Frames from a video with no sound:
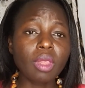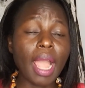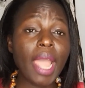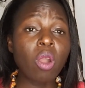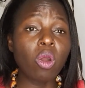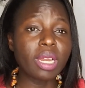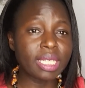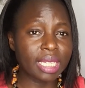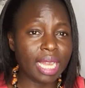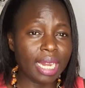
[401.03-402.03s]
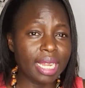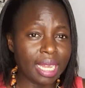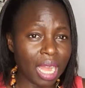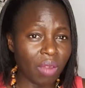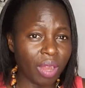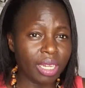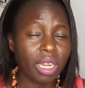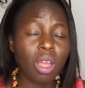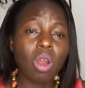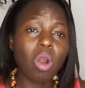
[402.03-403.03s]
holistically covered
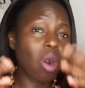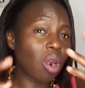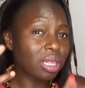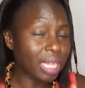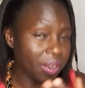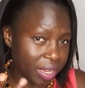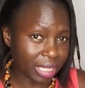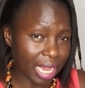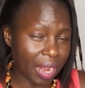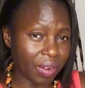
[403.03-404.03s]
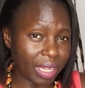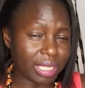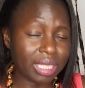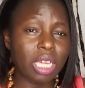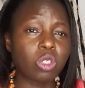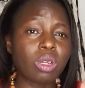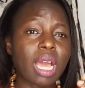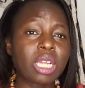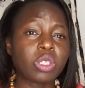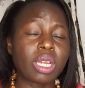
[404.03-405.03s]
all the risk areas that you'll
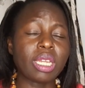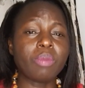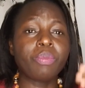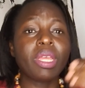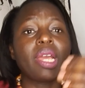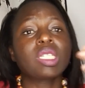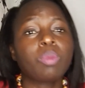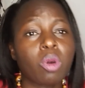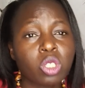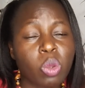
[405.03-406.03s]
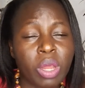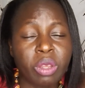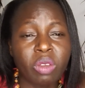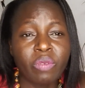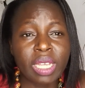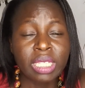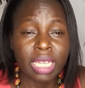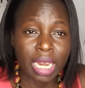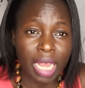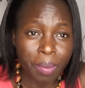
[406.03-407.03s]
actually be exposed to when you invest
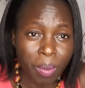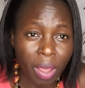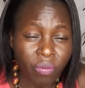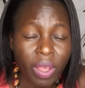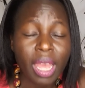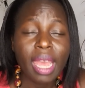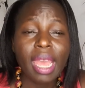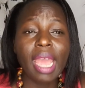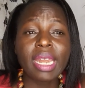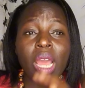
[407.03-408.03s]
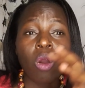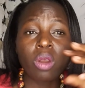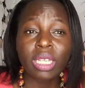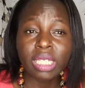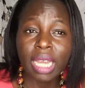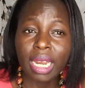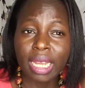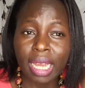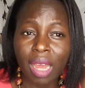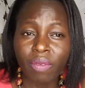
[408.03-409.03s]
in an MMF, and I
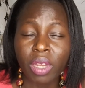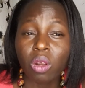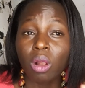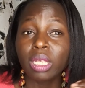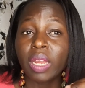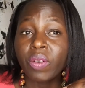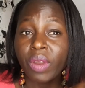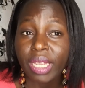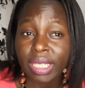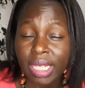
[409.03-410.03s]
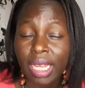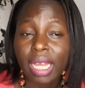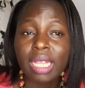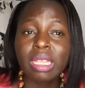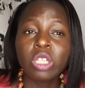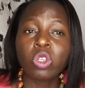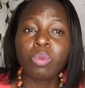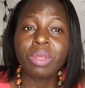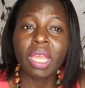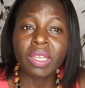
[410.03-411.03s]
holistically covered all the risk that you'll
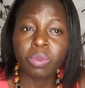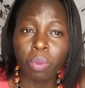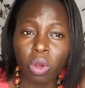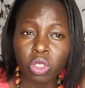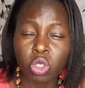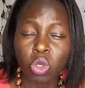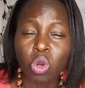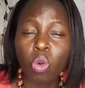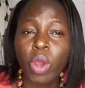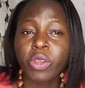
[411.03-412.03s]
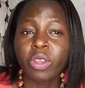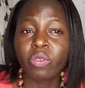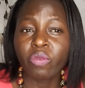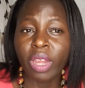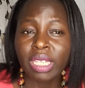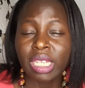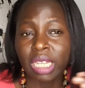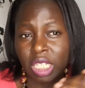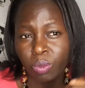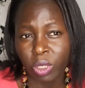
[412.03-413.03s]
be exposed to when you invest
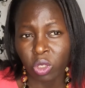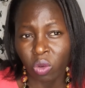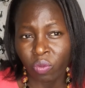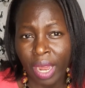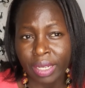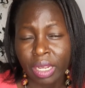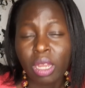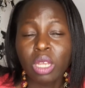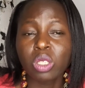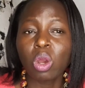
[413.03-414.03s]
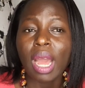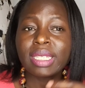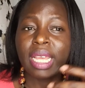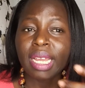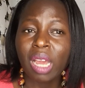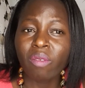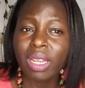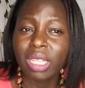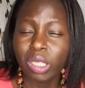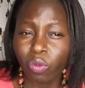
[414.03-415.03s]
in a special fund. So as I
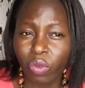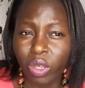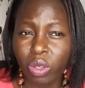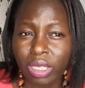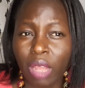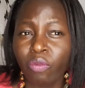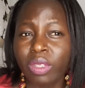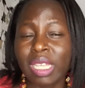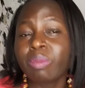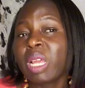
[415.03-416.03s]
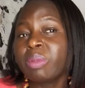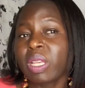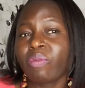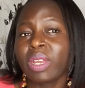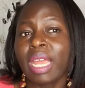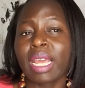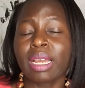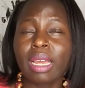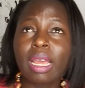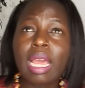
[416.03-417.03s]
covered these videos, sometimes I feel like